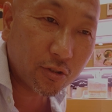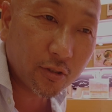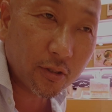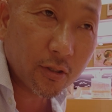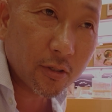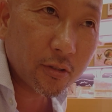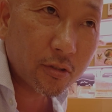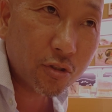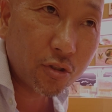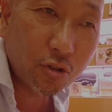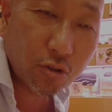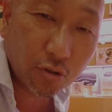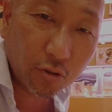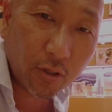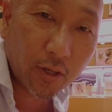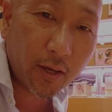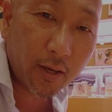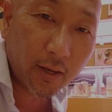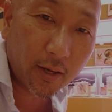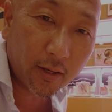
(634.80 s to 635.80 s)
the
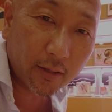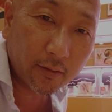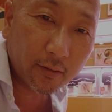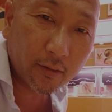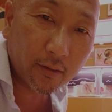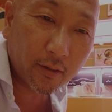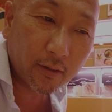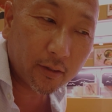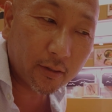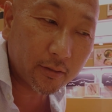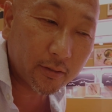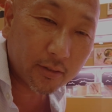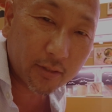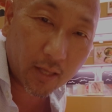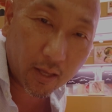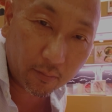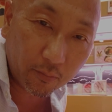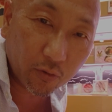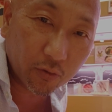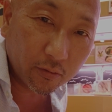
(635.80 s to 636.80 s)
tuna and the
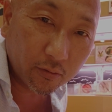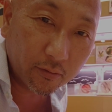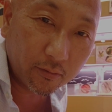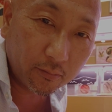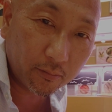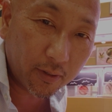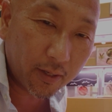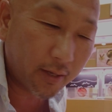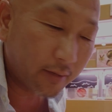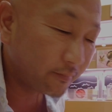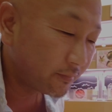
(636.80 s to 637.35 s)
salmon. But